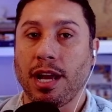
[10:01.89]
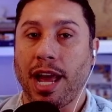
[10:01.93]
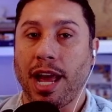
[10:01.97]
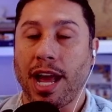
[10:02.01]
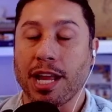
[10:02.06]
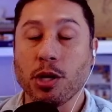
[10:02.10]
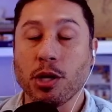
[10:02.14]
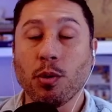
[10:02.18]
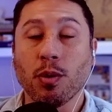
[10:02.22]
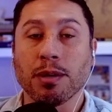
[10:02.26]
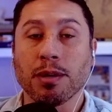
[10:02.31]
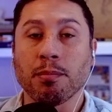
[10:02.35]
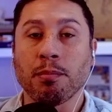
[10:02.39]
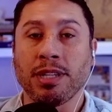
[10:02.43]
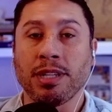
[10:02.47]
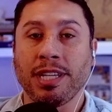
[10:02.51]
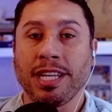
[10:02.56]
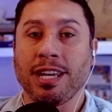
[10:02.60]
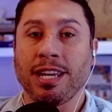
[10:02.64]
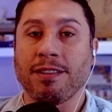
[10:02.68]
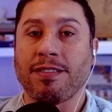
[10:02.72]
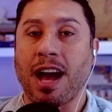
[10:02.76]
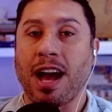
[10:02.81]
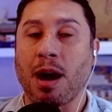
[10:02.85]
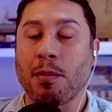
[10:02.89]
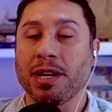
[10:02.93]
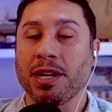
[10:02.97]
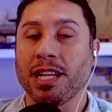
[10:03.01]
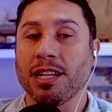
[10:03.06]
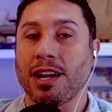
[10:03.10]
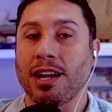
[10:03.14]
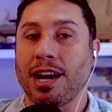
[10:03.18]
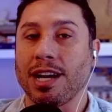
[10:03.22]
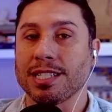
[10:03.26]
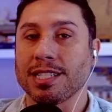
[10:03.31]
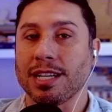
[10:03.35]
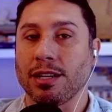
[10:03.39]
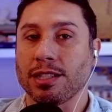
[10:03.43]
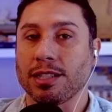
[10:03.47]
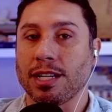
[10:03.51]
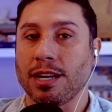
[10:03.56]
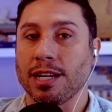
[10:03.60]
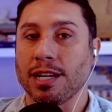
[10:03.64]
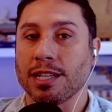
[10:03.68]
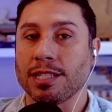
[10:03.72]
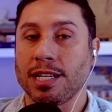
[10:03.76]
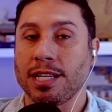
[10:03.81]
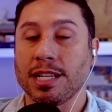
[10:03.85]
And you wouldn't believe how many laws out
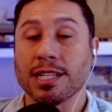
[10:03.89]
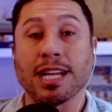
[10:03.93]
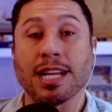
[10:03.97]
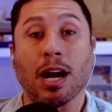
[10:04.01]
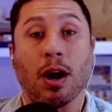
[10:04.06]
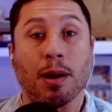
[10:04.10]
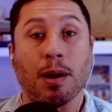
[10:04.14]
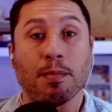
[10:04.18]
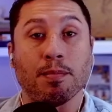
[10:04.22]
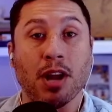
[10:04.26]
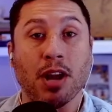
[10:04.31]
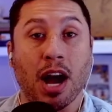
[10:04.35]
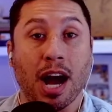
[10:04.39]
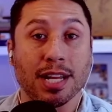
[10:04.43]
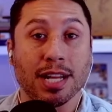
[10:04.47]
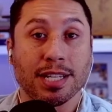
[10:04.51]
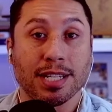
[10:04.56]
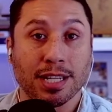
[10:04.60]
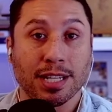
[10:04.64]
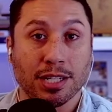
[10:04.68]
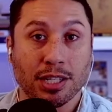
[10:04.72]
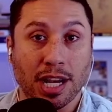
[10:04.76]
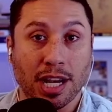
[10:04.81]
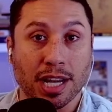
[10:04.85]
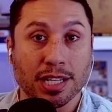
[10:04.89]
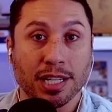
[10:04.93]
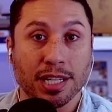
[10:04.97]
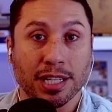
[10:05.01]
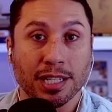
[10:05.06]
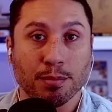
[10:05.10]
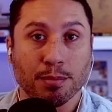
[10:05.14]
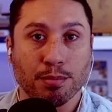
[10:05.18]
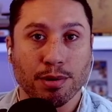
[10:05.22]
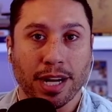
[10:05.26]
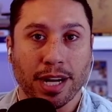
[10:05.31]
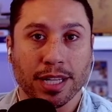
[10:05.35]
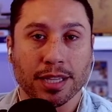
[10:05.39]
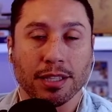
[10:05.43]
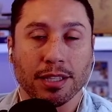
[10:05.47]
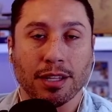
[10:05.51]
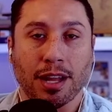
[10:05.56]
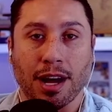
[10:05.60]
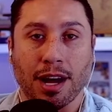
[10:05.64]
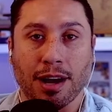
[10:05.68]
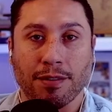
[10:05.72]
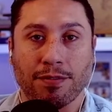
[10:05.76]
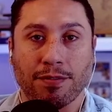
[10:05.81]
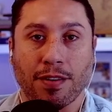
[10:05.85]
there exist. Now, I'm not suggesting to break the
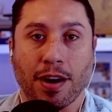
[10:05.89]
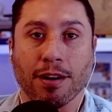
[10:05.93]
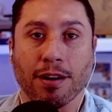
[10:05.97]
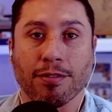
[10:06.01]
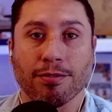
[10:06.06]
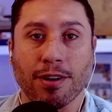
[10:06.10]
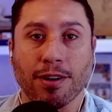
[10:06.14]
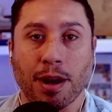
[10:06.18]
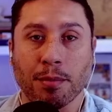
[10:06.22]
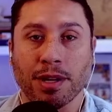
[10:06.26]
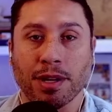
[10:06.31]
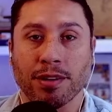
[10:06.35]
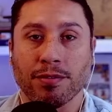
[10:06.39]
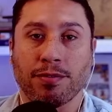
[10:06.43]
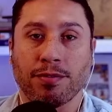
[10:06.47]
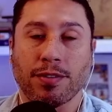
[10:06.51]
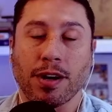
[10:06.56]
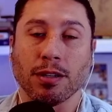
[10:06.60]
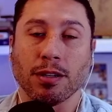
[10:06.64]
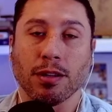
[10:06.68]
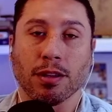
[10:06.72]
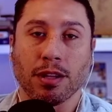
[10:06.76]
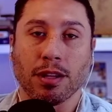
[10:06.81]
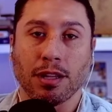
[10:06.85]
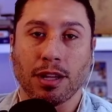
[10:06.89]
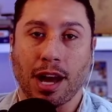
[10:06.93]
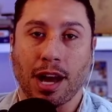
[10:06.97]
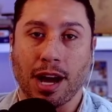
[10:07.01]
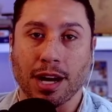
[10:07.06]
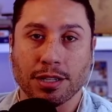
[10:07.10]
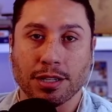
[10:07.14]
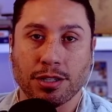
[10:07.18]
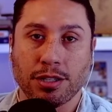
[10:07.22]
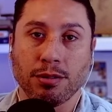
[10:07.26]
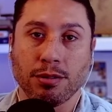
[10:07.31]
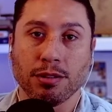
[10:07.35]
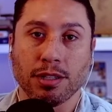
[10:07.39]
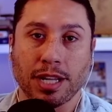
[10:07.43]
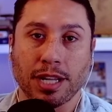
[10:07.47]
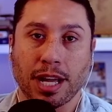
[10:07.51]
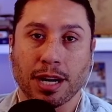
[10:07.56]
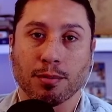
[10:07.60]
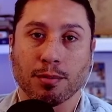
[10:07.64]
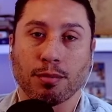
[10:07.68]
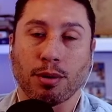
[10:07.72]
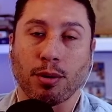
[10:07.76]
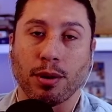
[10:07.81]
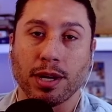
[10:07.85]
law. Far from it. Follow the law to the
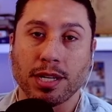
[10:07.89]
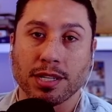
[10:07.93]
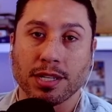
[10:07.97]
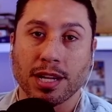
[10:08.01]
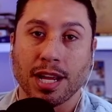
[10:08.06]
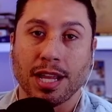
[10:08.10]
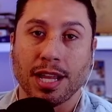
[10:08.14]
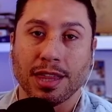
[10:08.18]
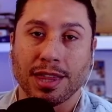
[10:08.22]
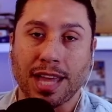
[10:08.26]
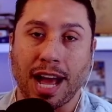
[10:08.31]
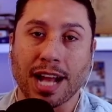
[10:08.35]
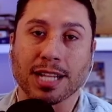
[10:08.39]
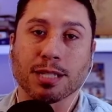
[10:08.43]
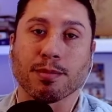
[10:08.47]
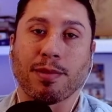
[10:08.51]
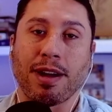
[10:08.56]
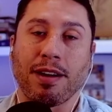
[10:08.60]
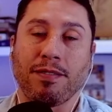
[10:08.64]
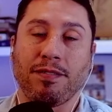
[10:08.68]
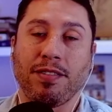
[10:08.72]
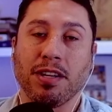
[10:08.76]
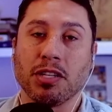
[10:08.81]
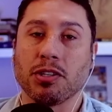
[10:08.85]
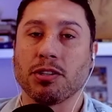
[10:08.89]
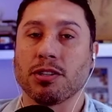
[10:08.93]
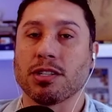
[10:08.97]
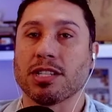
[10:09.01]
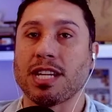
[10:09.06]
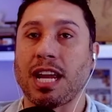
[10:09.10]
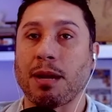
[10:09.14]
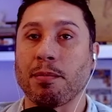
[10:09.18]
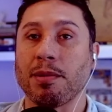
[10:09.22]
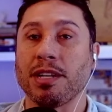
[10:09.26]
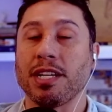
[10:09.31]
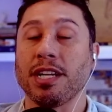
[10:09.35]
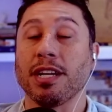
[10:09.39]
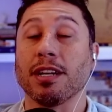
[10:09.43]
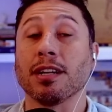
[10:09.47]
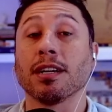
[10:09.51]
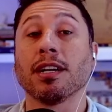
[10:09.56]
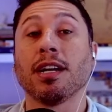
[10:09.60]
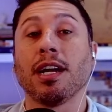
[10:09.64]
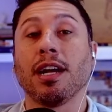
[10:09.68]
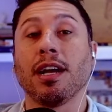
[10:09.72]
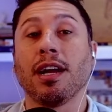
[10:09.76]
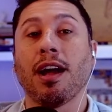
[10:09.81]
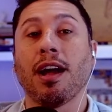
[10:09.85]
letter, boys. That's my official statement here.
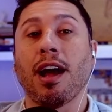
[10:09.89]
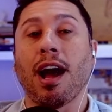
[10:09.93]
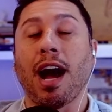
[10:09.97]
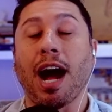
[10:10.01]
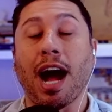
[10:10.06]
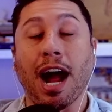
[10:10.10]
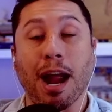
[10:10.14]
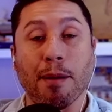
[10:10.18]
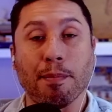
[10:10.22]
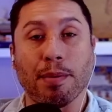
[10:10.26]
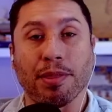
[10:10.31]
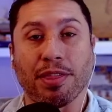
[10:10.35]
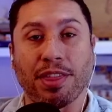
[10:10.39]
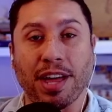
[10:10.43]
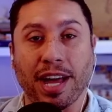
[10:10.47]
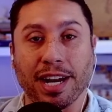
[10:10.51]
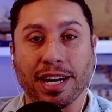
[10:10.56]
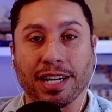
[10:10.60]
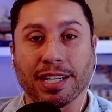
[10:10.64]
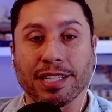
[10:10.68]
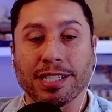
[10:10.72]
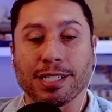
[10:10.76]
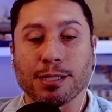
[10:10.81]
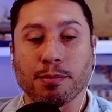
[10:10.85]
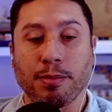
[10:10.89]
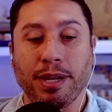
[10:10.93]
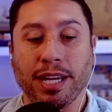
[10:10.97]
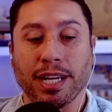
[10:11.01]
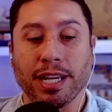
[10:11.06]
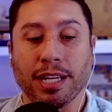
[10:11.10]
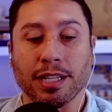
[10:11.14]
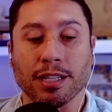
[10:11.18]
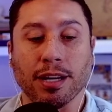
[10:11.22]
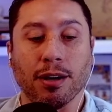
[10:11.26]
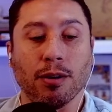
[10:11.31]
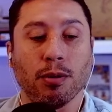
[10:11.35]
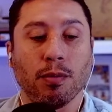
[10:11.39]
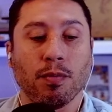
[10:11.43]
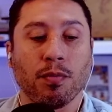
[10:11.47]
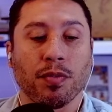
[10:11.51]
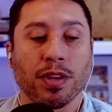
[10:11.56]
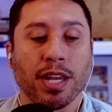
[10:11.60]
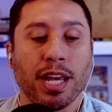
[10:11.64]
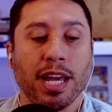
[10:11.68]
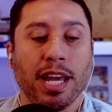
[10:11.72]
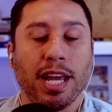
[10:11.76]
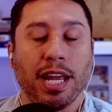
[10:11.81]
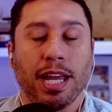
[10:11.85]
Hypothetically speaking, though,
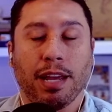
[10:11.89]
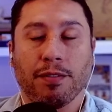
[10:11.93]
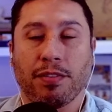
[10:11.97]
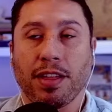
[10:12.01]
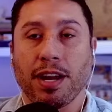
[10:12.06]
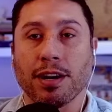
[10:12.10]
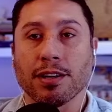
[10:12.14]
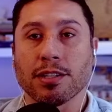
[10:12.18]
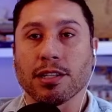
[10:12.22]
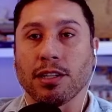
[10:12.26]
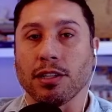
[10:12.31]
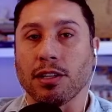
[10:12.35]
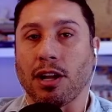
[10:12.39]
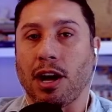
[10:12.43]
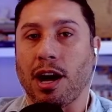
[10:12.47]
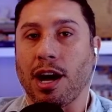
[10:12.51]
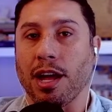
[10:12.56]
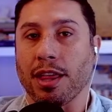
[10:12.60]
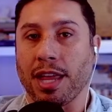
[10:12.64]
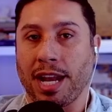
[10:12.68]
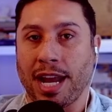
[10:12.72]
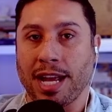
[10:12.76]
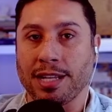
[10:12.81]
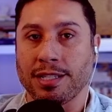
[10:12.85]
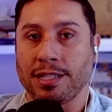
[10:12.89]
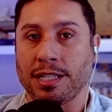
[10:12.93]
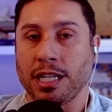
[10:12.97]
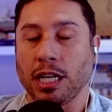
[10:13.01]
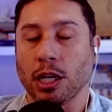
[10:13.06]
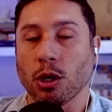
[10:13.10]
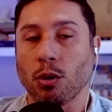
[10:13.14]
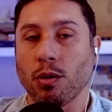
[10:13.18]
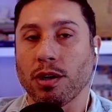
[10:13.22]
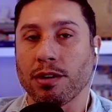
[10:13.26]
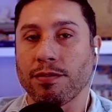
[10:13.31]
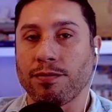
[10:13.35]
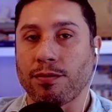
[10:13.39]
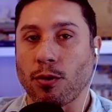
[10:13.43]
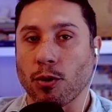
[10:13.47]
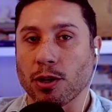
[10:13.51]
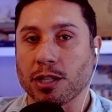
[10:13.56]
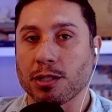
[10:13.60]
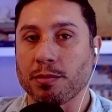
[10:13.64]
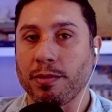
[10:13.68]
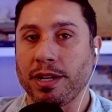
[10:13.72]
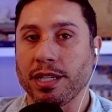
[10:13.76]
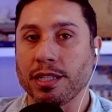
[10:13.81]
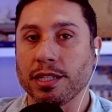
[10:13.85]
if there's a law that has zero
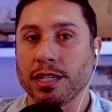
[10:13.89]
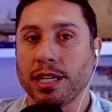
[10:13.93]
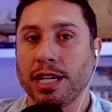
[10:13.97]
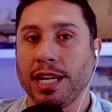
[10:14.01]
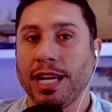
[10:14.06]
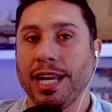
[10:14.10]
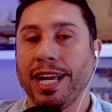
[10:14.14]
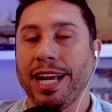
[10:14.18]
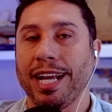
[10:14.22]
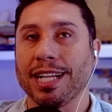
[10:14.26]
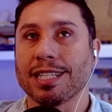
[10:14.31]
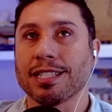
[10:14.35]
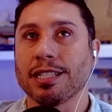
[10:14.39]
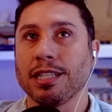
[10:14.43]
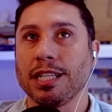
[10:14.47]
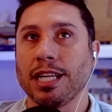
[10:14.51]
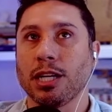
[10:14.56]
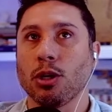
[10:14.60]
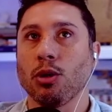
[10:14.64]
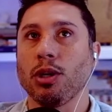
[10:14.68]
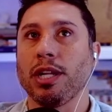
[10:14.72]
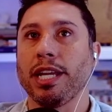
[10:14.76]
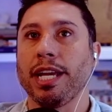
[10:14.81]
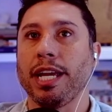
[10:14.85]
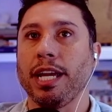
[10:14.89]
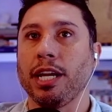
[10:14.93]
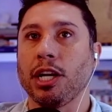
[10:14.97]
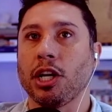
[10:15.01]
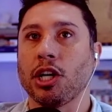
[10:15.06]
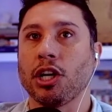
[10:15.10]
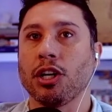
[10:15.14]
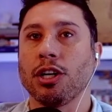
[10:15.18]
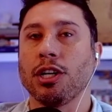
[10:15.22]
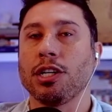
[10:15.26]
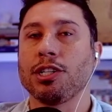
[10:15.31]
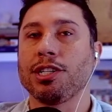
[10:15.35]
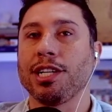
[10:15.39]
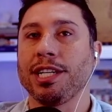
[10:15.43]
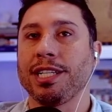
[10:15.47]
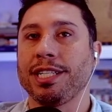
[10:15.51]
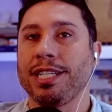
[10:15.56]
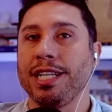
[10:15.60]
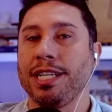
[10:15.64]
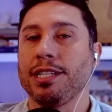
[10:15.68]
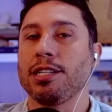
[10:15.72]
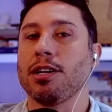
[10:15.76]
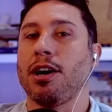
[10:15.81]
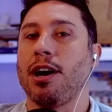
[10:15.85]
enforcement, it's literally encouraging
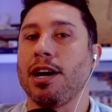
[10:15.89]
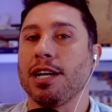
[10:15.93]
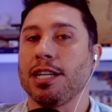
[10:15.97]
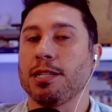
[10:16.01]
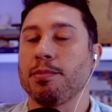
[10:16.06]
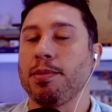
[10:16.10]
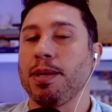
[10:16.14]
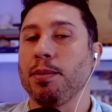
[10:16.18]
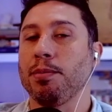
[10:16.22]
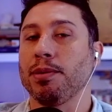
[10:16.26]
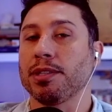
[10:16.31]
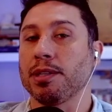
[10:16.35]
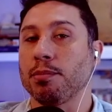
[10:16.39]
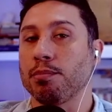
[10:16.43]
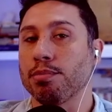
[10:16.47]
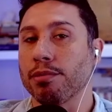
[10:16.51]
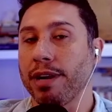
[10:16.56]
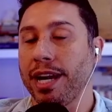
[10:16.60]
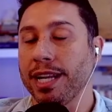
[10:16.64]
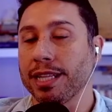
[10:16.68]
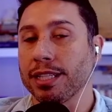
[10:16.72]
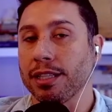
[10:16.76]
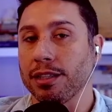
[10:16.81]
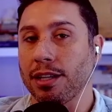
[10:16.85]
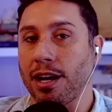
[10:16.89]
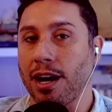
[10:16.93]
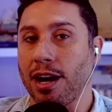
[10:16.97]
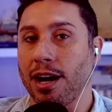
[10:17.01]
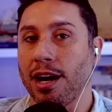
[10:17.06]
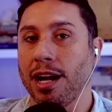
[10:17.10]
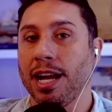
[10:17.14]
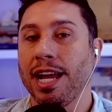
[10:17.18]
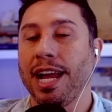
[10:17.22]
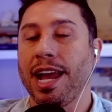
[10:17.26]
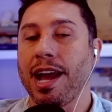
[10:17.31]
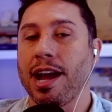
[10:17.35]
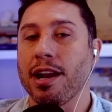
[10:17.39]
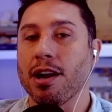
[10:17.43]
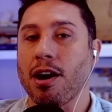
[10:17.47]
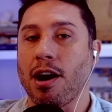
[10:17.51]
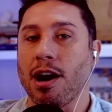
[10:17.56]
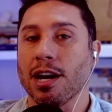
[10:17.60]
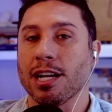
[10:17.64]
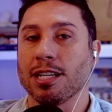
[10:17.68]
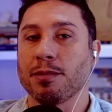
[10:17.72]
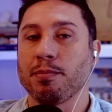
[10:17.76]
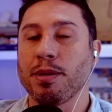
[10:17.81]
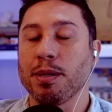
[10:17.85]
dishonest people to break the law and
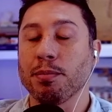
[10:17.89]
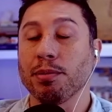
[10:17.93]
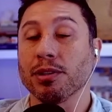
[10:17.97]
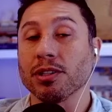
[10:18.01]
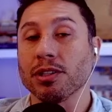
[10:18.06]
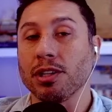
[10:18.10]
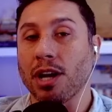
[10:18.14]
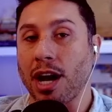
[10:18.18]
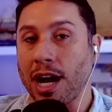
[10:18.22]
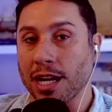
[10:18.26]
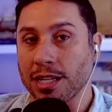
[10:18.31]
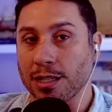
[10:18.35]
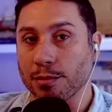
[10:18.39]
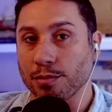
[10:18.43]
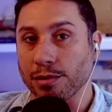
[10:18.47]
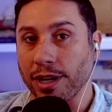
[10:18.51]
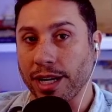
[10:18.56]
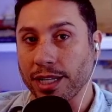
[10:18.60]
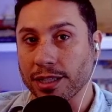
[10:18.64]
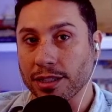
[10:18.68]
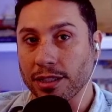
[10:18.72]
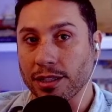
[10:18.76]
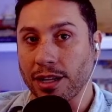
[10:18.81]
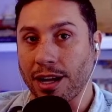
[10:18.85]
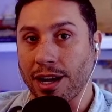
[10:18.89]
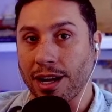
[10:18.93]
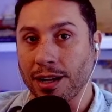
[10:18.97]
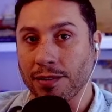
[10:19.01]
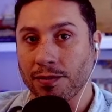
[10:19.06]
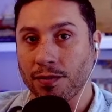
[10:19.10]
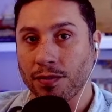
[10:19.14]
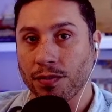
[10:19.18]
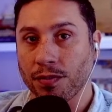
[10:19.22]
honest people not to break the law.